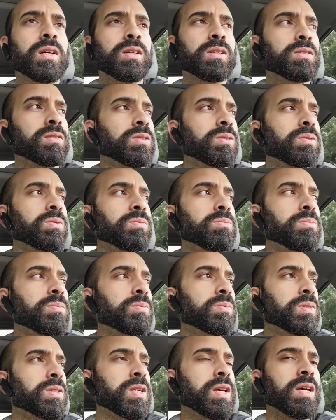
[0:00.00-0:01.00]
So
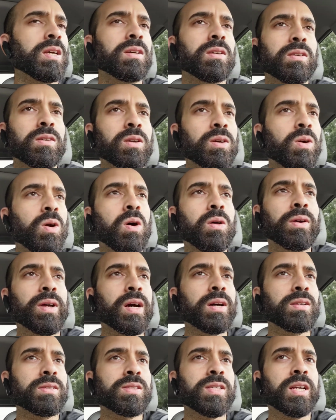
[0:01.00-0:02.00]
saying, calling
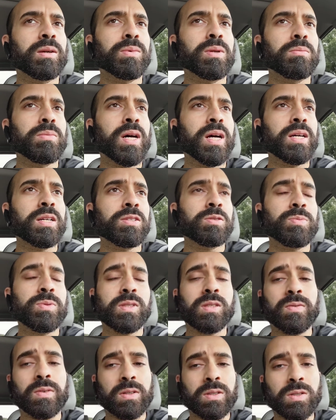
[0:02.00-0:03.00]
out a segment by a
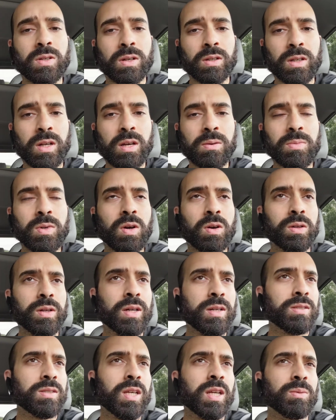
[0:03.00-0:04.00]
specific song name, calling
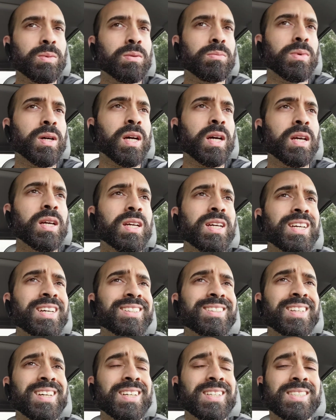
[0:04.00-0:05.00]
out a segment by
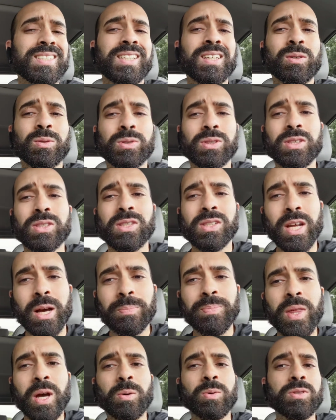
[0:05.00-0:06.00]
a single
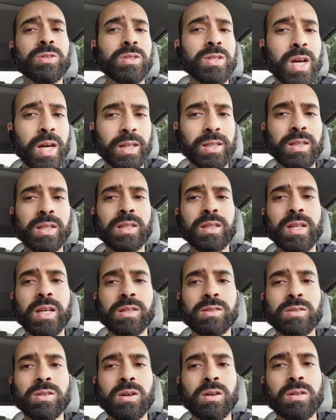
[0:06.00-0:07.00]
step that was done in
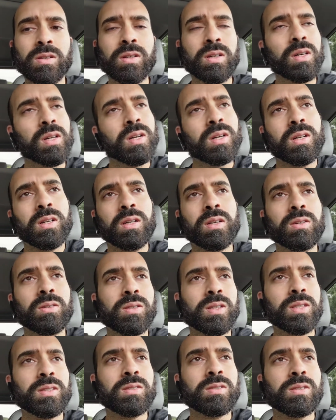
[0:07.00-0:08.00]
that song,
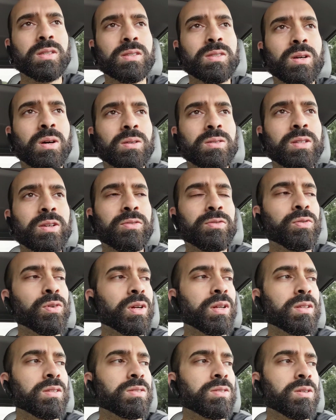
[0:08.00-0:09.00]
it's all
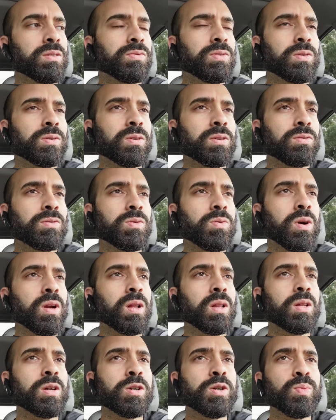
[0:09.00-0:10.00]
different. And so if you want
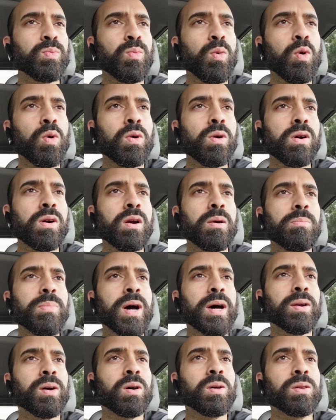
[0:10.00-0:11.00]
to learn more
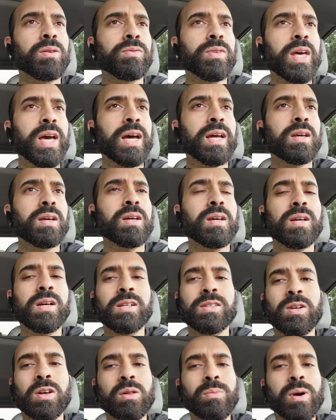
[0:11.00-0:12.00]
about all of that,
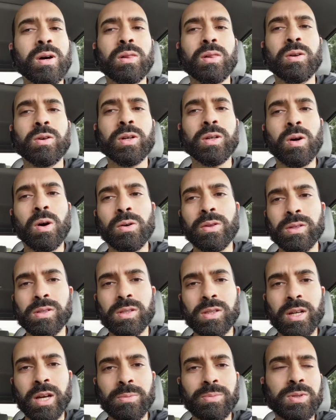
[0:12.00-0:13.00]
it's all about learning all the
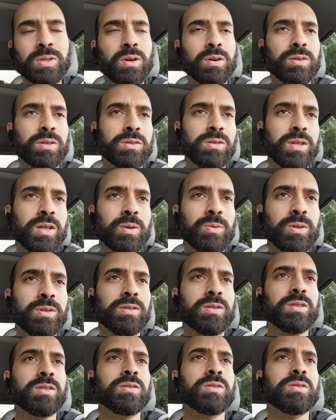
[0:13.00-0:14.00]
steps, all the
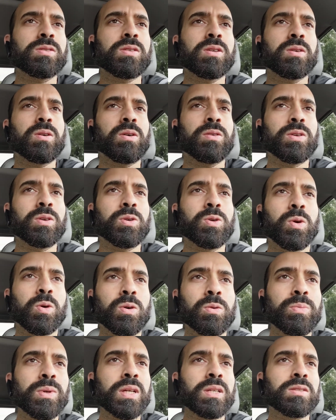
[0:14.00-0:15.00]
sequences, and all the
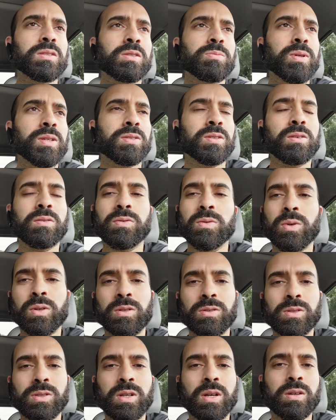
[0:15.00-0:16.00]
dol beats, especially if you
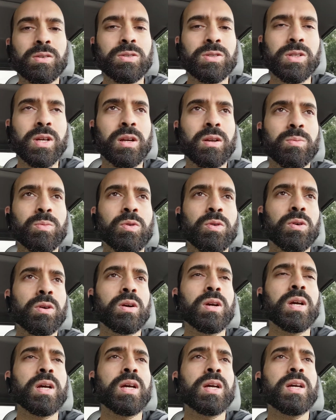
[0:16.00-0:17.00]
understand it more
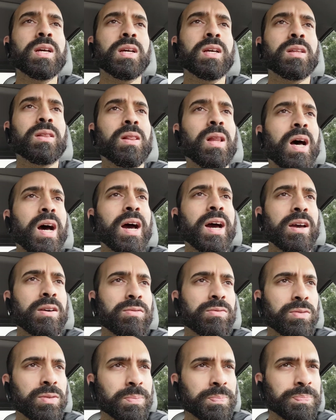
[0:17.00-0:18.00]
in
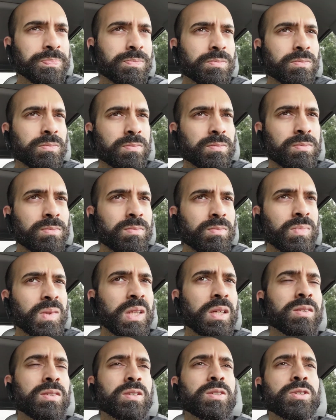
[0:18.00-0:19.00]
live,
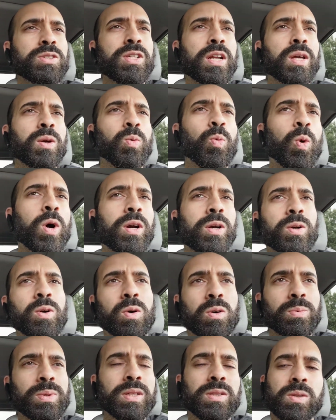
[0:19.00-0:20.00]
is understanding what
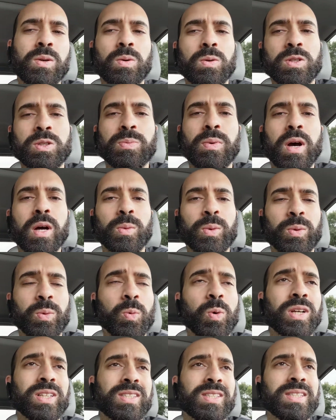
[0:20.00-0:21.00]
dol beats correspond with
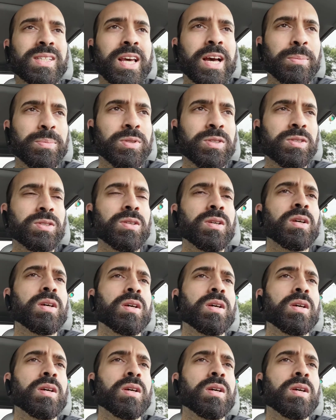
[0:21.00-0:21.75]
what steps.